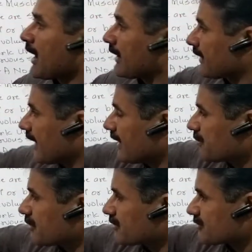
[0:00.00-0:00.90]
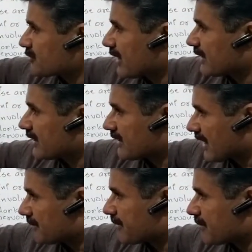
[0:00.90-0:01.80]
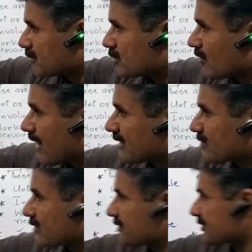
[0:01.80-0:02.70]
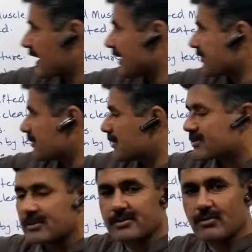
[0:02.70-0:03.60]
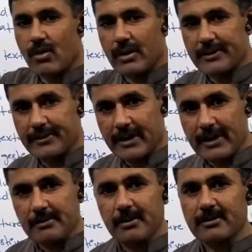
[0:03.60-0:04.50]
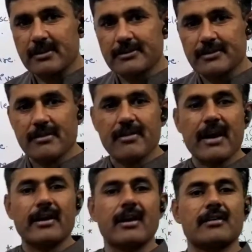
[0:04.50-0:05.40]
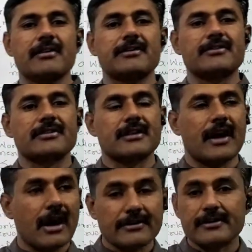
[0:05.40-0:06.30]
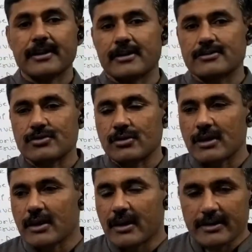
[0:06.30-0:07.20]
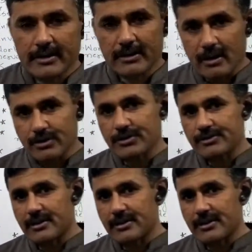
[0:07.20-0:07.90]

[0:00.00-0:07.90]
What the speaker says: And they help bones together, they help them move also. Skeletal muscles are voluntarily muscles. They work always under control and under conscious